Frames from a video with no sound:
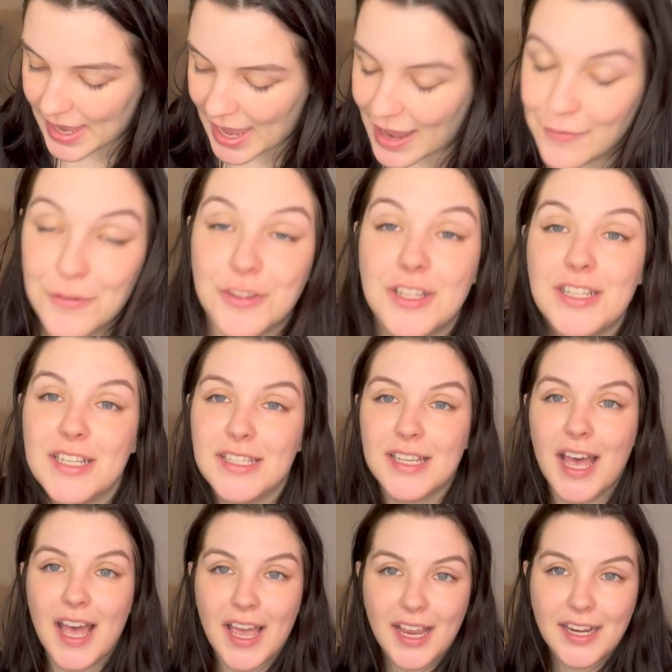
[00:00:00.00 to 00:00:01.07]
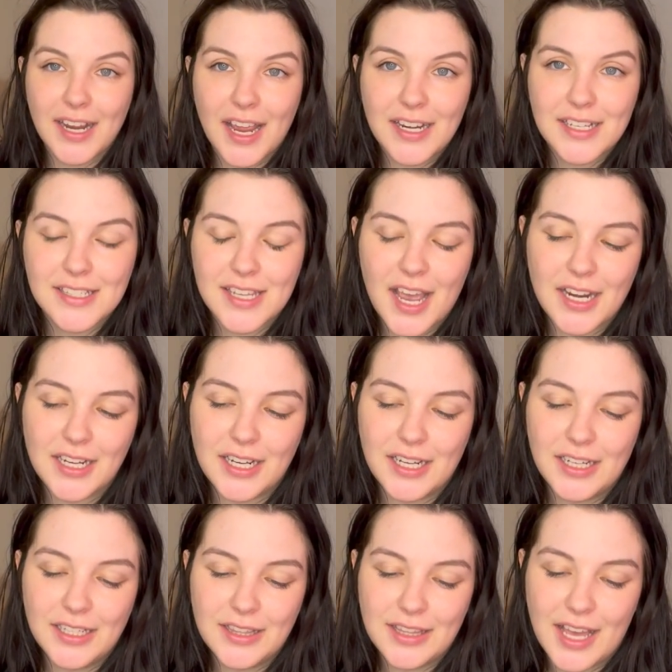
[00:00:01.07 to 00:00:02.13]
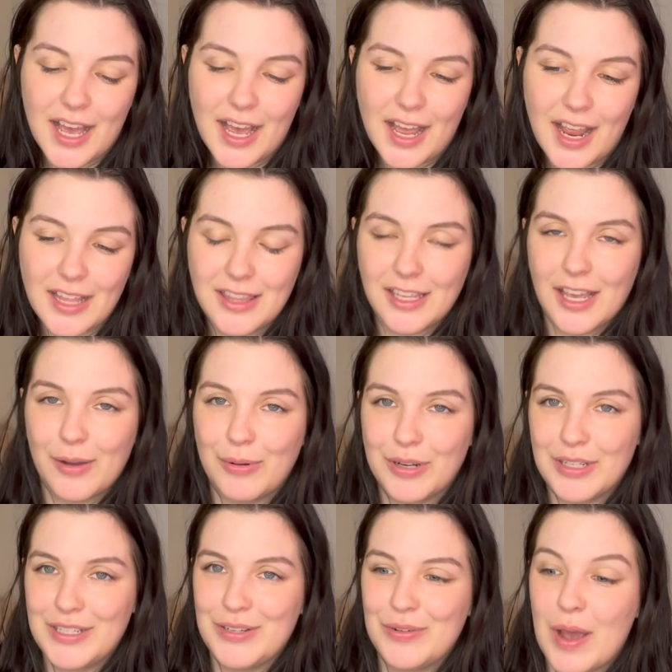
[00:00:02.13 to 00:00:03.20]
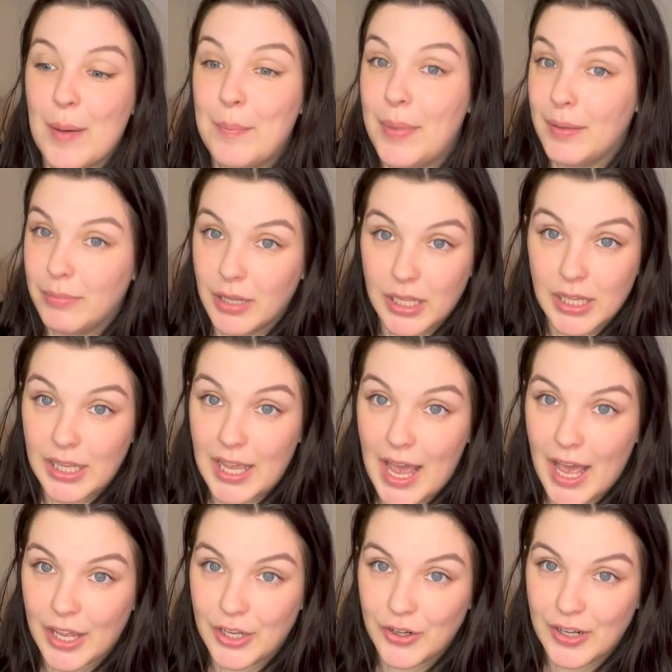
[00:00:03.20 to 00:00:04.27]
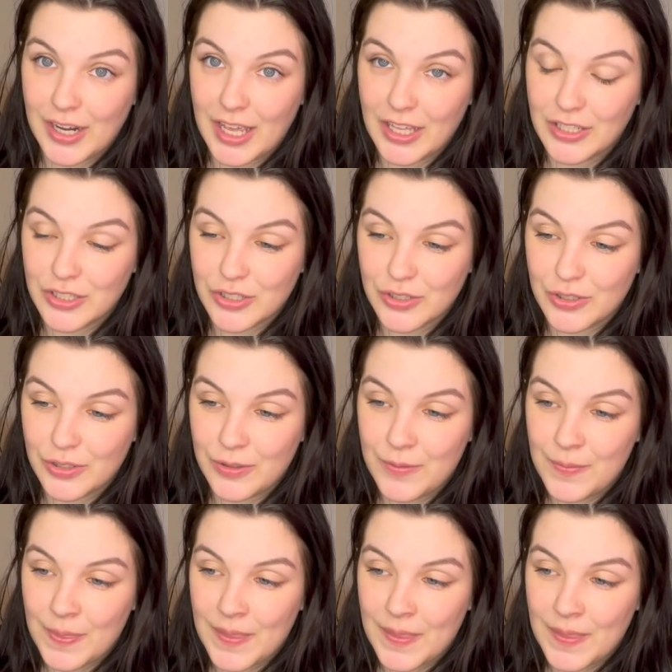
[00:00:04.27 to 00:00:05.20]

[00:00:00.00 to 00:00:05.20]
And for the design, I decided that I think I want to do a biblically accurate angel.